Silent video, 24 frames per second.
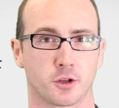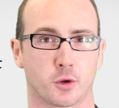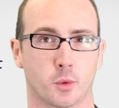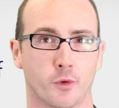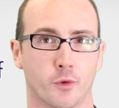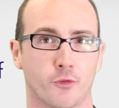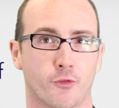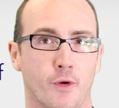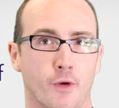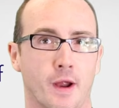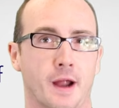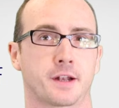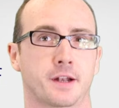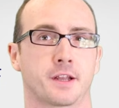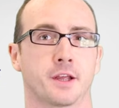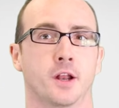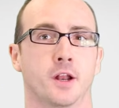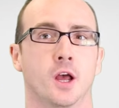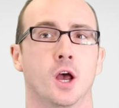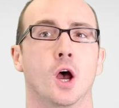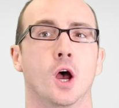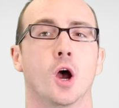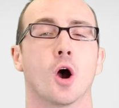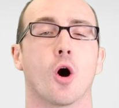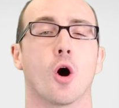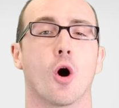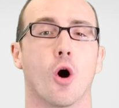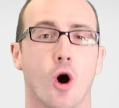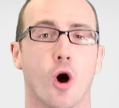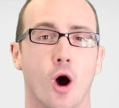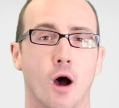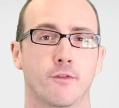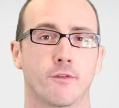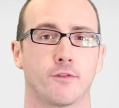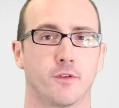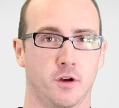or refracted
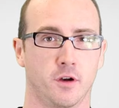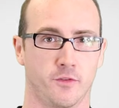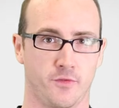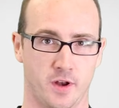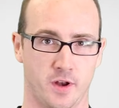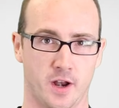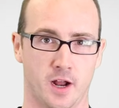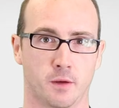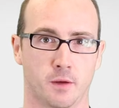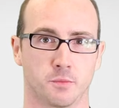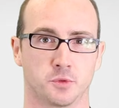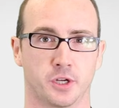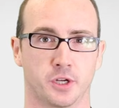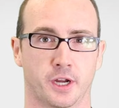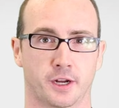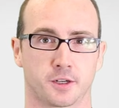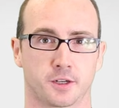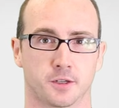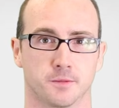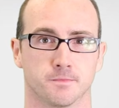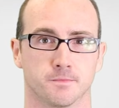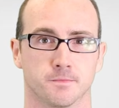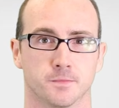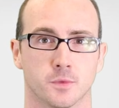off of an object.